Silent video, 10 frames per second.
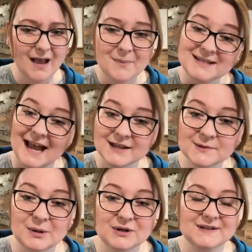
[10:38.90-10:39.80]
I'm a
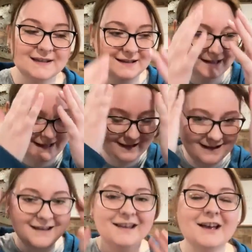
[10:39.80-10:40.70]
task person.
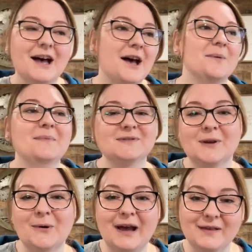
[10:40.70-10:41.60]
Um,
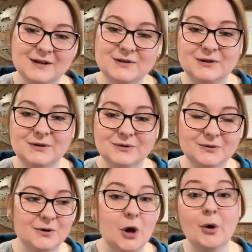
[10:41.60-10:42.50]
so I like
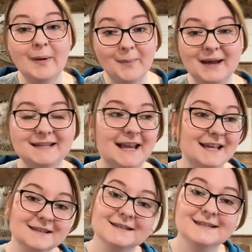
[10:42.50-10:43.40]
to go about my
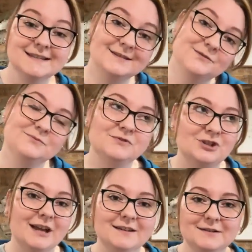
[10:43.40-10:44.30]
day and
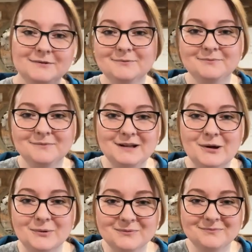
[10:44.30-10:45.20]
check, you
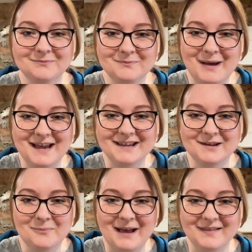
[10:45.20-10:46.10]
know,
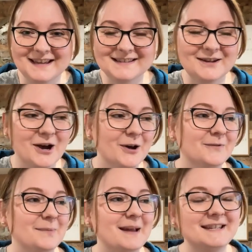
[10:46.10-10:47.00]
my, my list
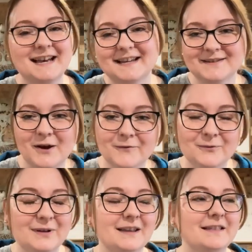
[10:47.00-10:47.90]
off and my tasks off
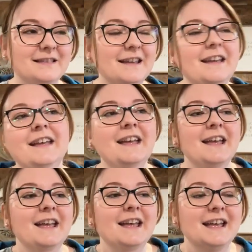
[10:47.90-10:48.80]
and,
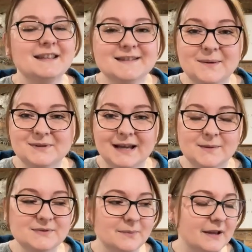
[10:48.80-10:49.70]
and
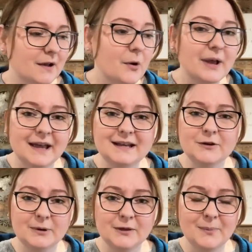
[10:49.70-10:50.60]
sometimes I'm like, okay, I need
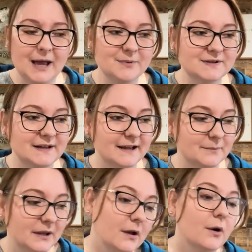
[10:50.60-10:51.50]
to read the Bible today.
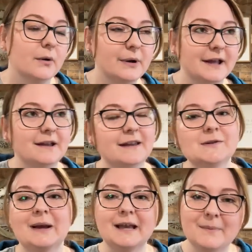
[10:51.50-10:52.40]
I'm like, oh, okay.
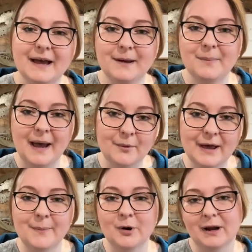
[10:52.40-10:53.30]
So I get my Bible
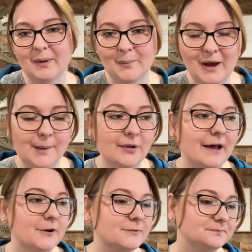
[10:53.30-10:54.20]
app or get my Bible
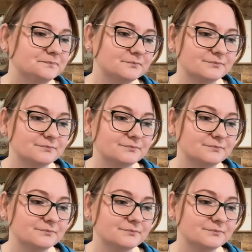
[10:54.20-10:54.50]
out.